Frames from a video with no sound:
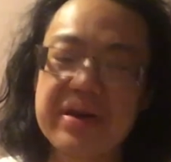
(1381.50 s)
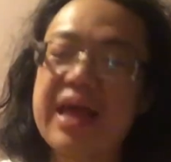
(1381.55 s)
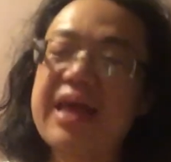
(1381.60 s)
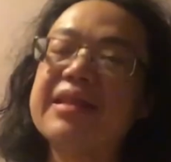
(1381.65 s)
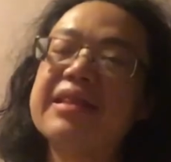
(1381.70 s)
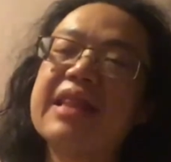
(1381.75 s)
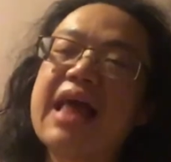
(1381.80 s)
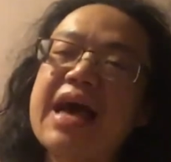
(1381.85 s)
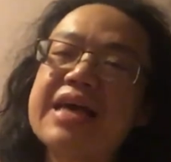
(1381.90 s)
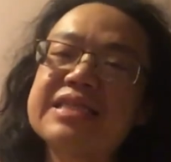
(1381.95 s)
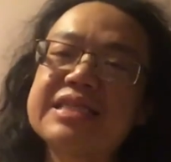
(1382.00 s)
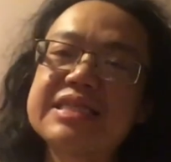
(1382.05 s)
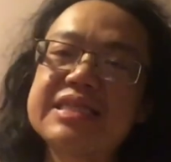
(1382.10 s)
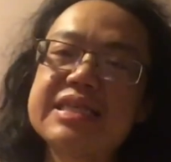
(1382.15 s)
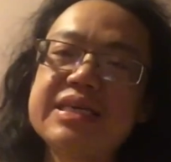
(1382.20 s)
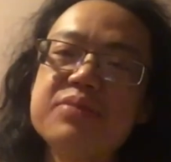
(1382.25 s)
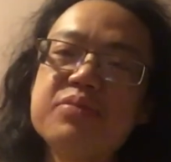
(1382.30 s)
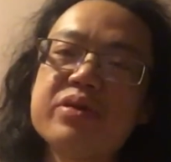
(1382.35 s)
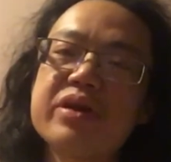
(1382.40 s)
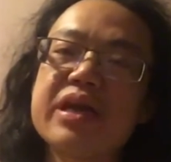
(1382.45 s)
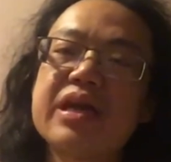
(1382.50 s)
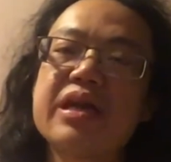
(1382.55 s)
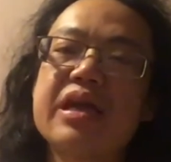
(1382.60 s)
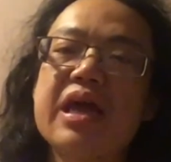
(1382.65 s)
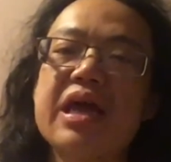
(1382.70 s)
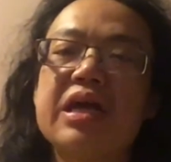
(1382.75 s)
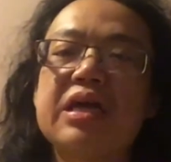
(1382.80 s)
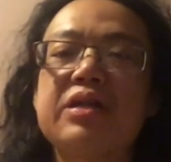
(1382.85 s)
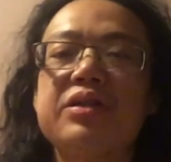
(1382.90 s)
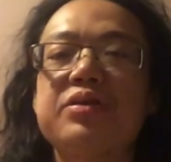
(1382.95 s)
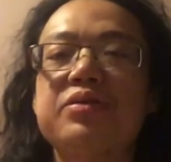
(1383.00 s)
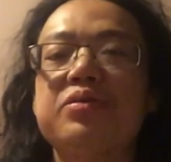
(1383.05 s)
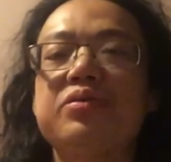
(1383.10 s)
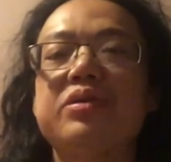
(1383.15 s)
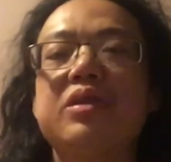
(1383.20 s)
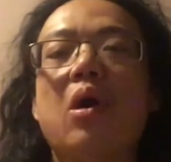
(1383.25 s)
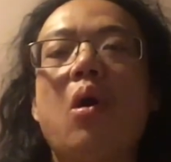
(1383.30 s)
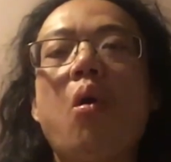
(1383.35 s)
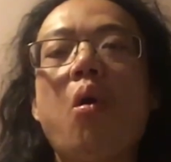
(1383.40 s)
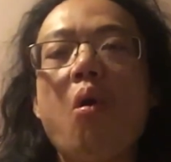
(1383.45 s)
And lastly, we're going to include
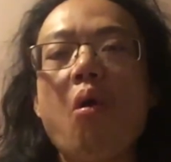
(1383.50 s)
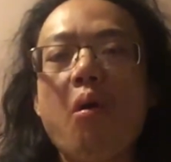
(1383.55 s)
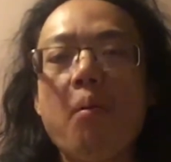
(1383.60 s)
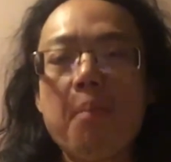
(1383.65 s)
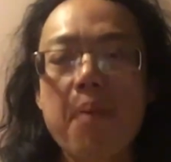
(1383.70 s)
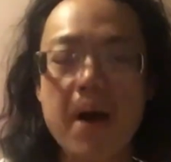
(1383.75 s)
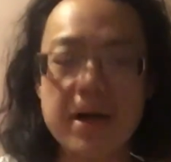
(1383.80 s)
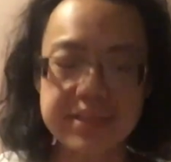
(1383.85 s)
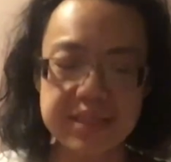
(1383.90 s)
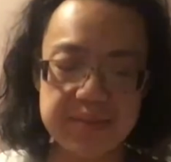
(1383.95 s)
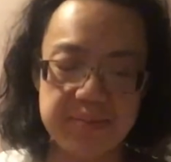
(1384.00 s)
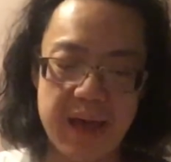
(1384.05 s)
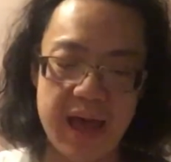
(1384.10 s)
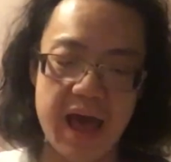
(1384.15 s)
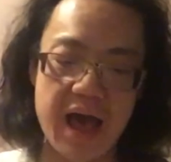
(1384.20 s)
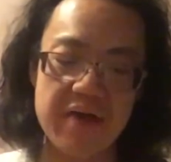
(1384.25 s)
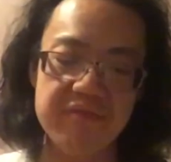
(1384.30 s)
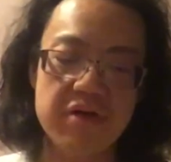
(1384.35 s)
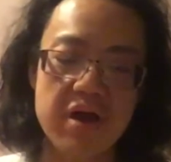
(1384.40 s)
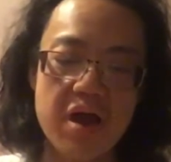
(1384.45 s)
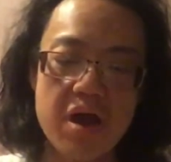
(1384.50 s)
the whole bottom half.